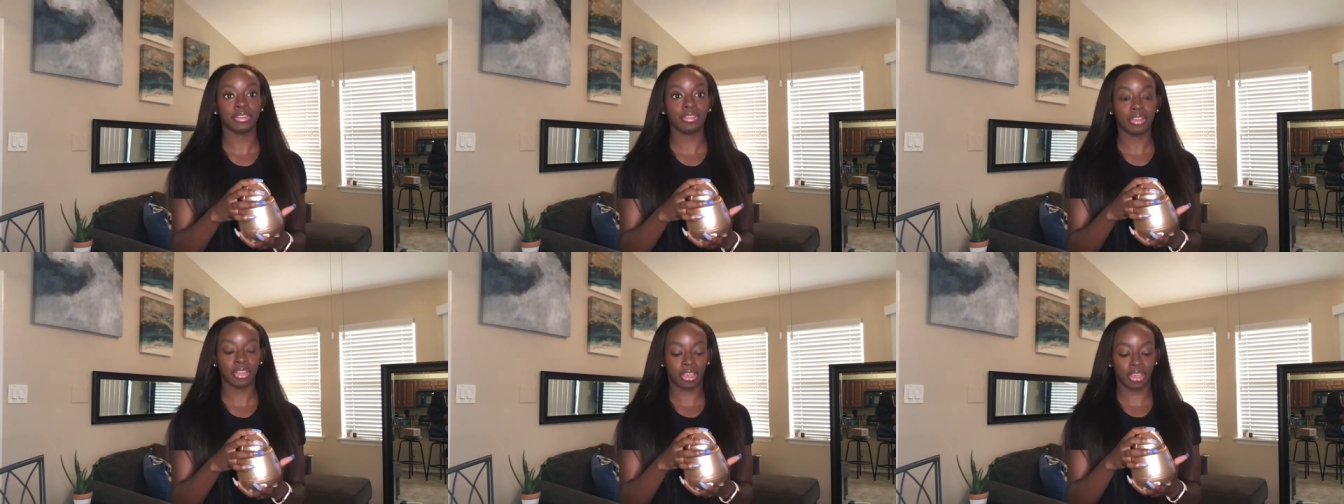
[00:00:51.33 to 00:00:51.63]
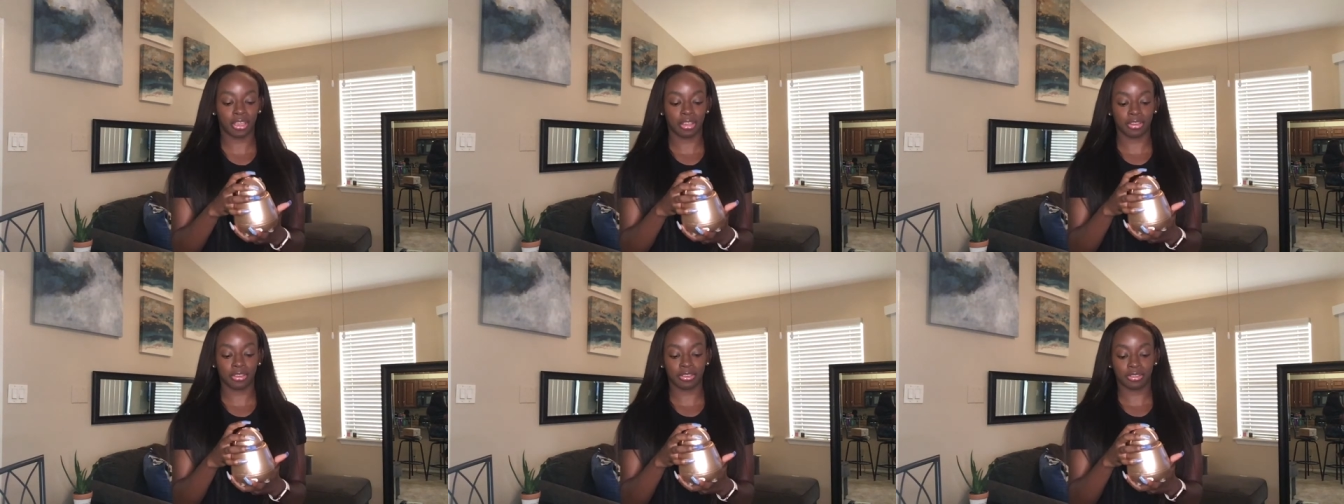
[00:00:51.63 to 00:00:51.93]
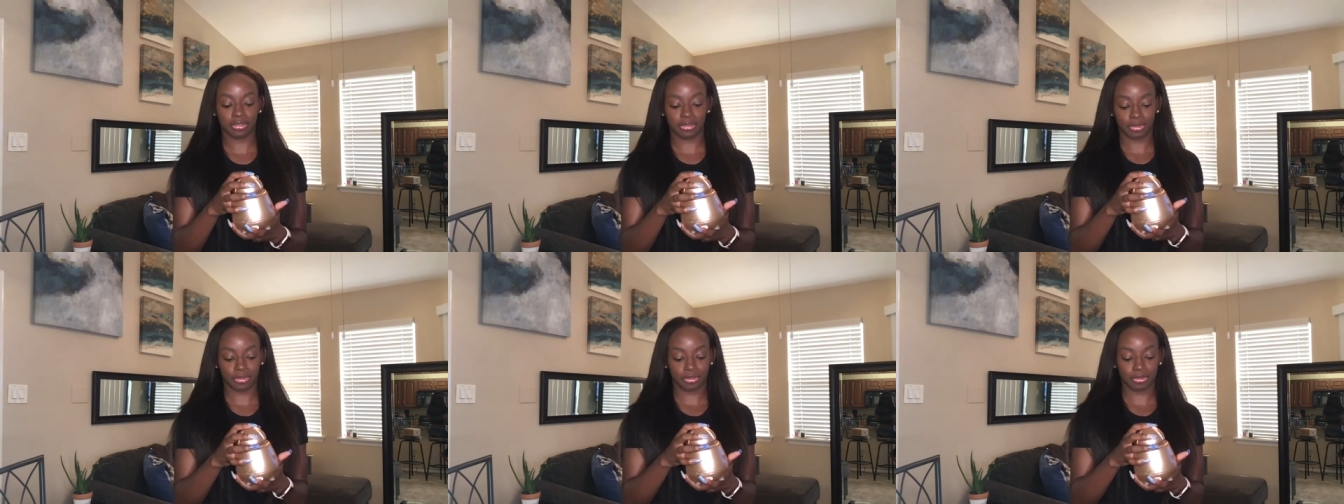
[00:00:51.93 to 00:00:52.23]
and
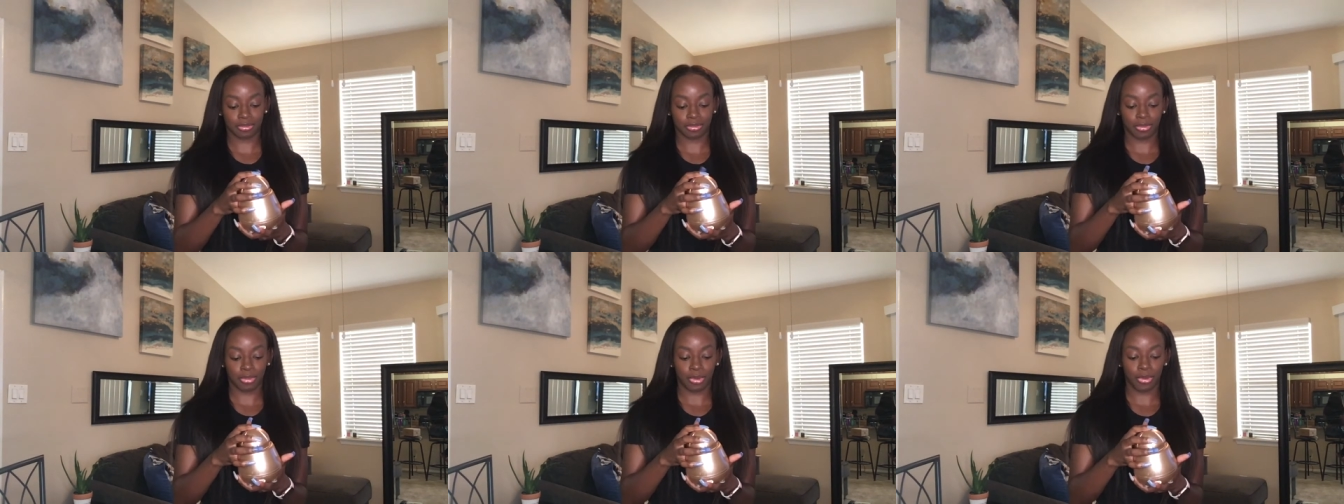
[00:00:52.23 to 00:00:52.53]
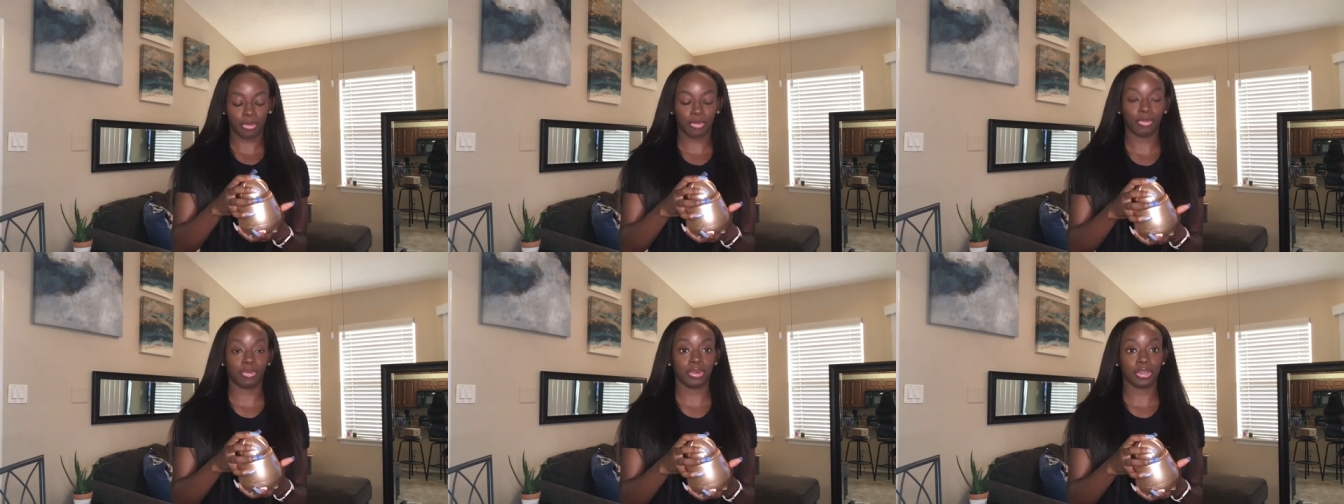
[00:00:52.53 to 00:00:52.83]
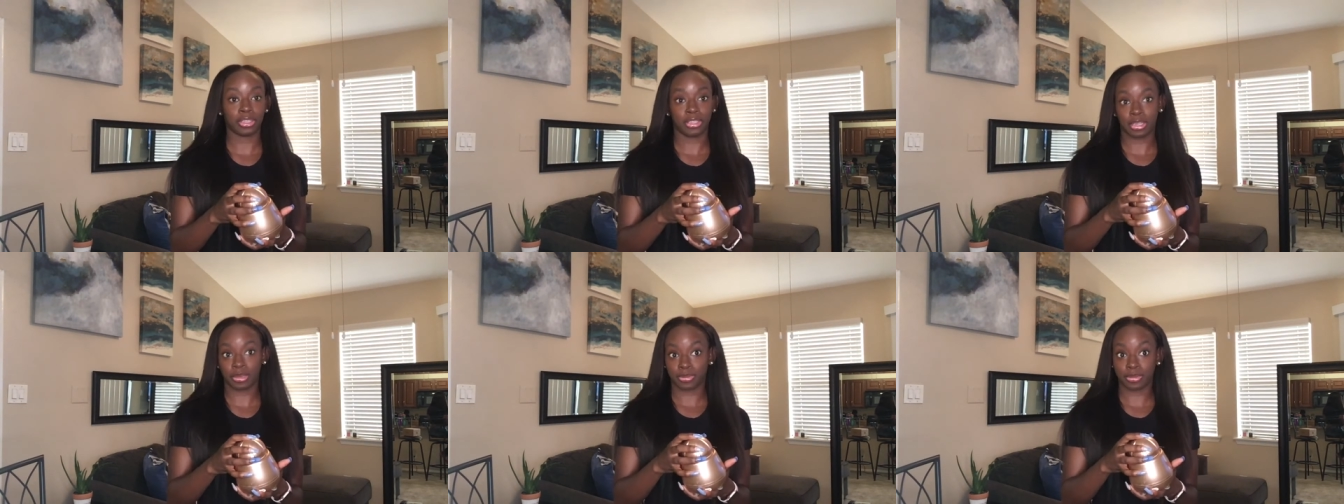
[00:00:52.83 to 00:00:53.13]
what
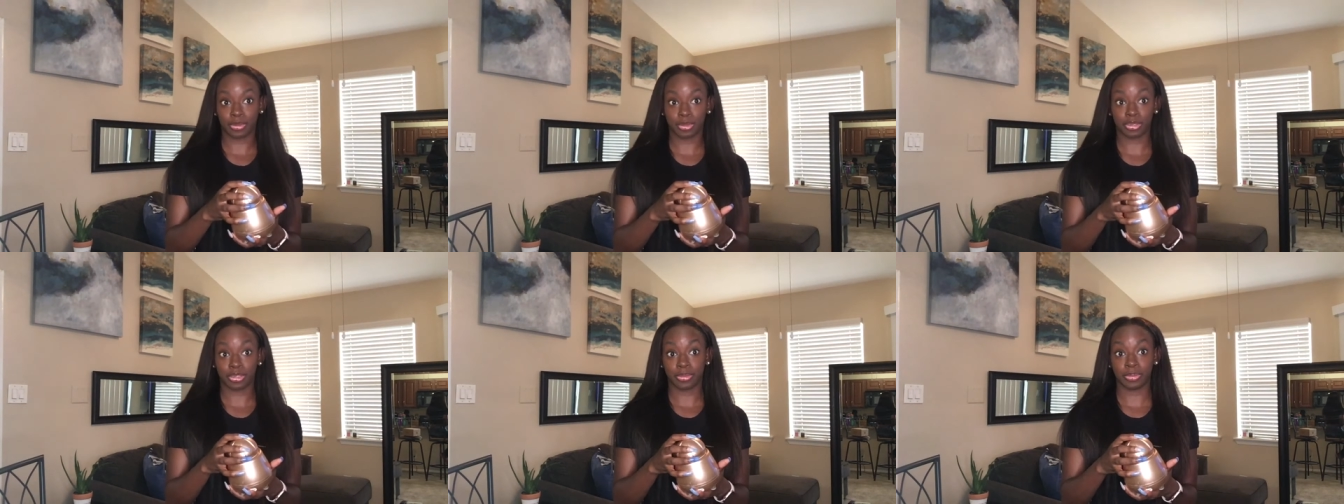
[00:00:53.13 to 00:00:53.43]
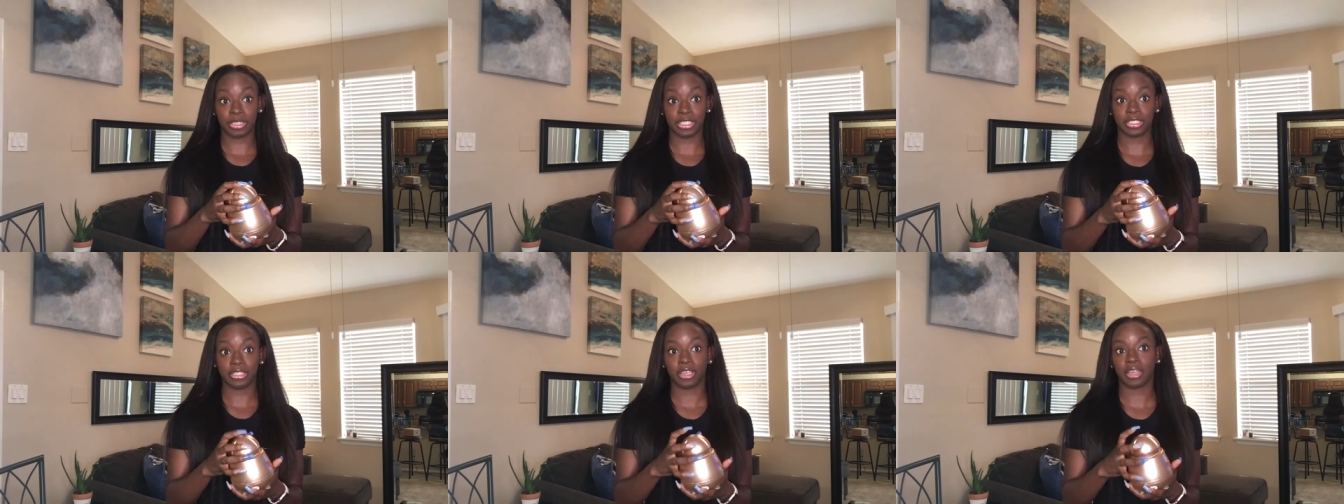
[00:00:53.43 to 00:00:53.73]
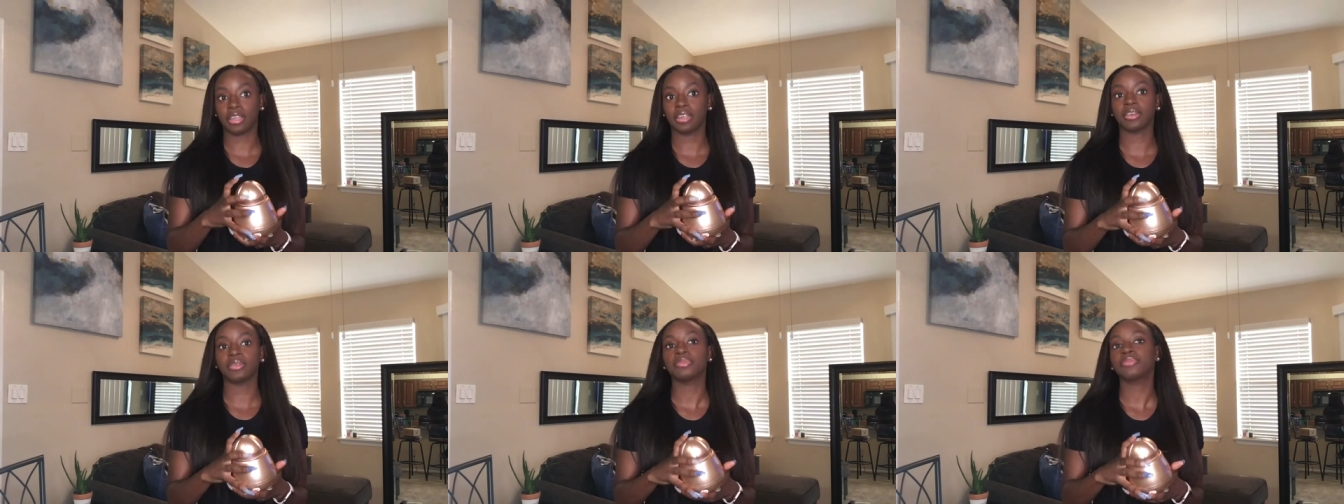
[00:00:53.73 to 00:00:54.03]
I'm supposed to be
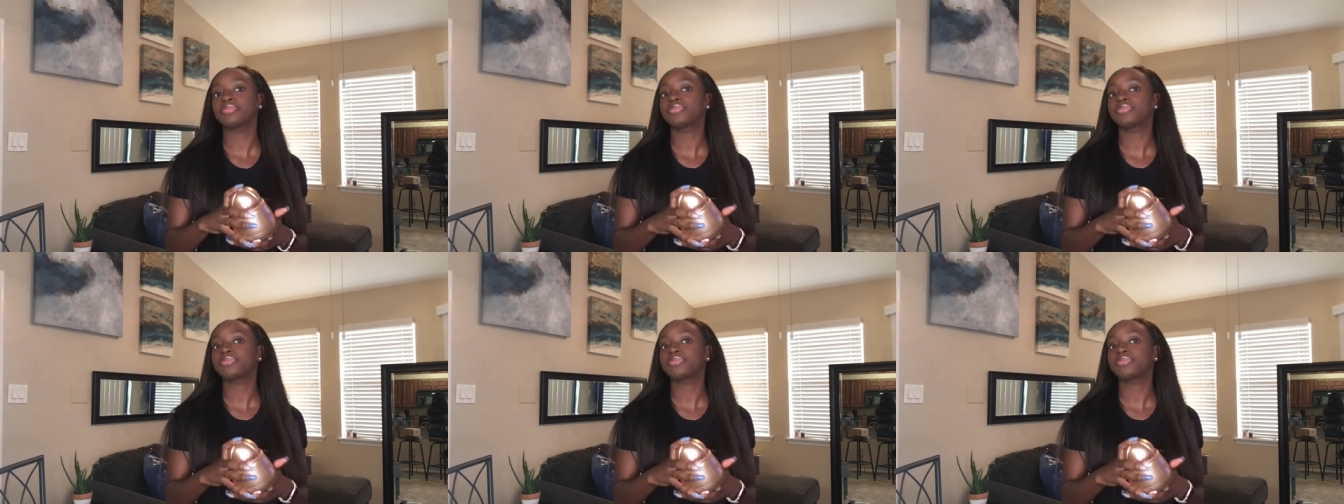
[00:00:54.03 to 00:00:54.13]
saying.